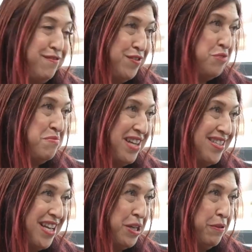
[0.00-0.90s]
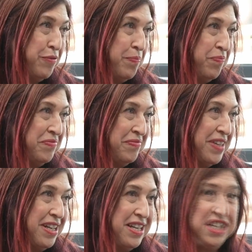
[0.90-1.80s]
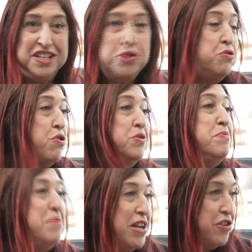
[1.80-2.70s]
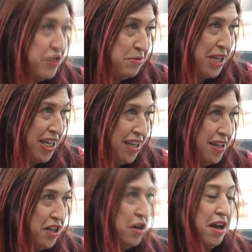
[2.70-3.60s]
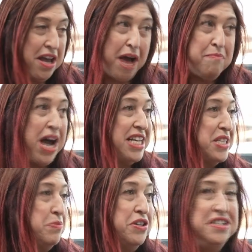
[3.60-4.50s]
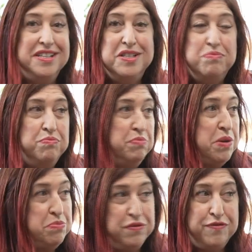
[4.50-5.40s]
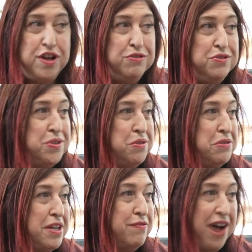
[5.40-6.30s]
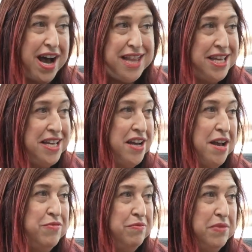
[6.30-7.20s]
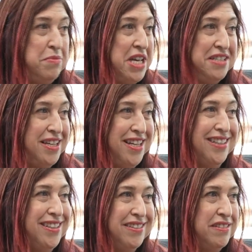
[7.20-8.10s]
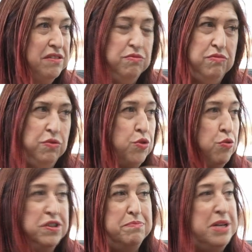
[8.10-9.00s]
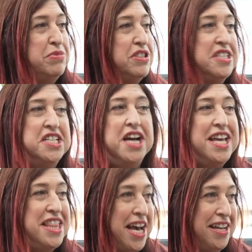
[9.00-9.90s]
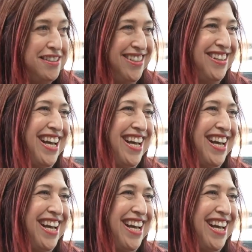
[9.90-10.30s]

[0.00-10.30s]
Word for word: I view myself, because who knows me better than me? My experience is people follow suit. If I think I'm amazing, who are the people to deny that?